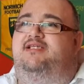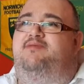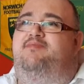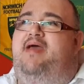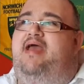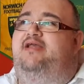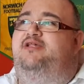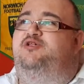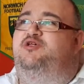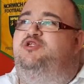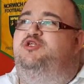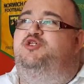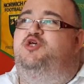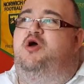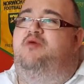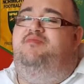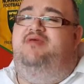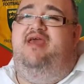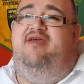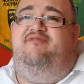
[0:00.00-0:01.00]
It depends on the
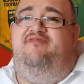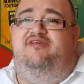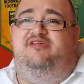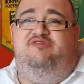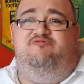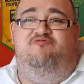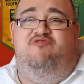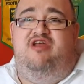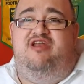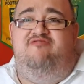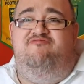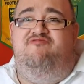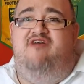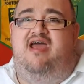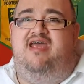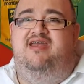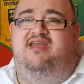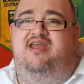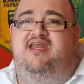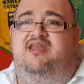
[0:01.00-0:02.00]
time of year. If it's really
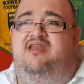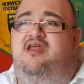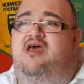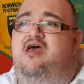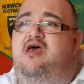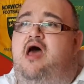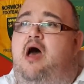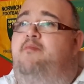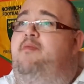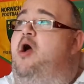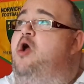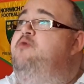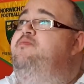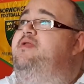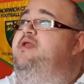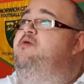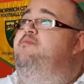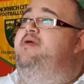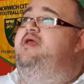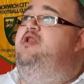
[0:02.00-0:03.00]
raining, I'm
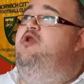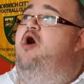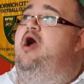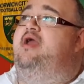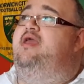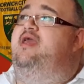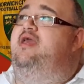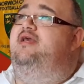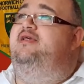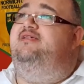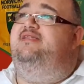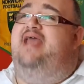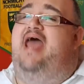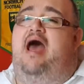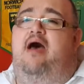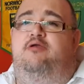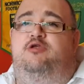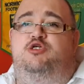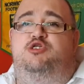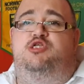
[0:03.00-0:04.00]
hoping it'll be like it is
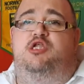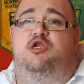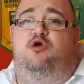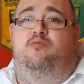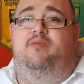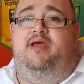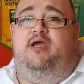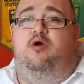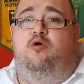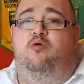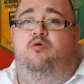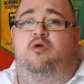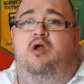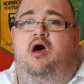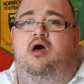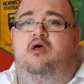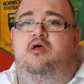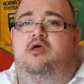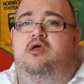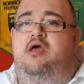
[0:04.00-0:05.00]
now, just a little bit
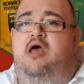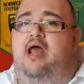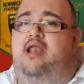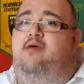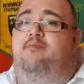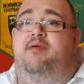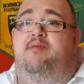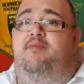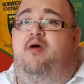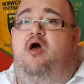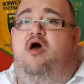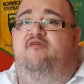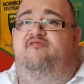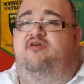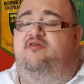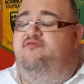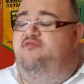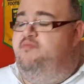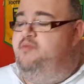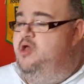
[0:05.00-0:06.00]
cooler, and it'll be
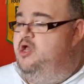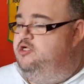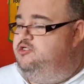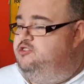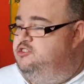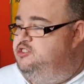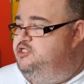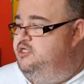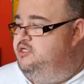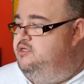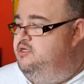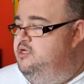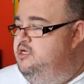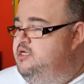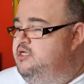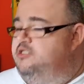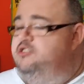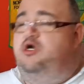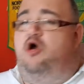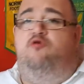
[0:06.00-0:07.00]
perfect for purchasing.
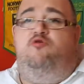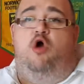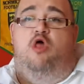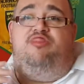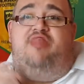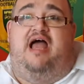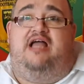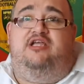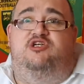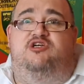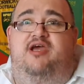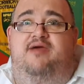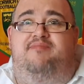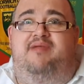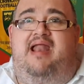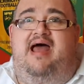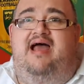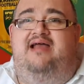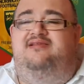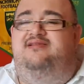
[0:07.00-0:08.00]
So I've got that trip
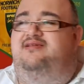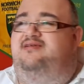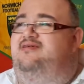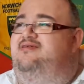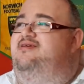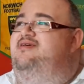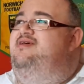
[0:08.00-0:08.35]
planned.